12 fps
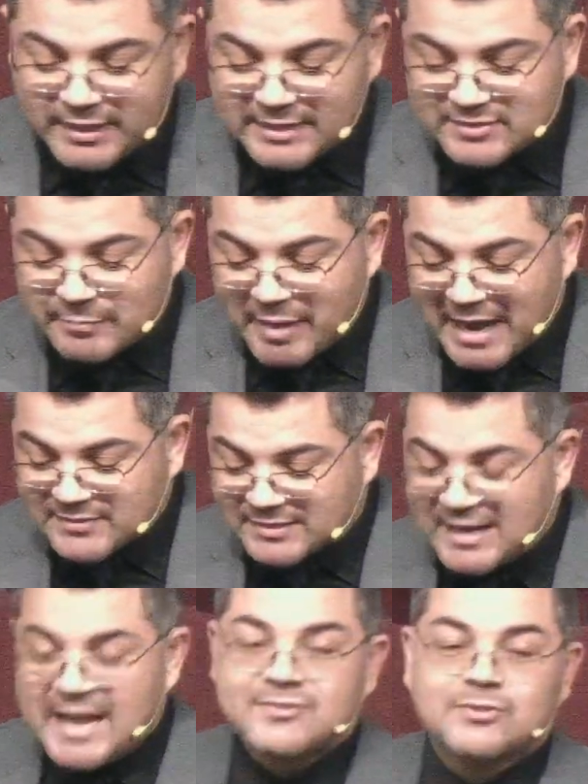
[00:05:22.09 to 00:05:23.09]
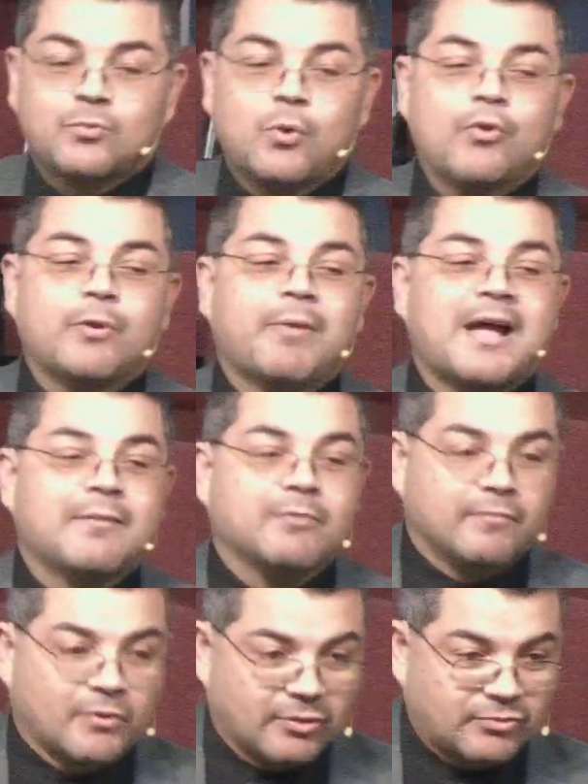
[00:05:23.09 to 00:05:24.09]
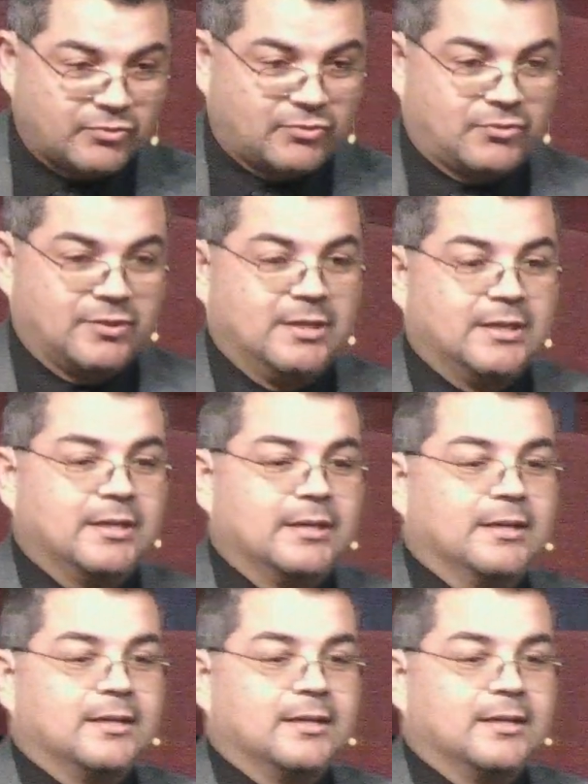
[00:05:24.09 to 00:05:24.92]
whoever gets a basket has to quote a Bible verse.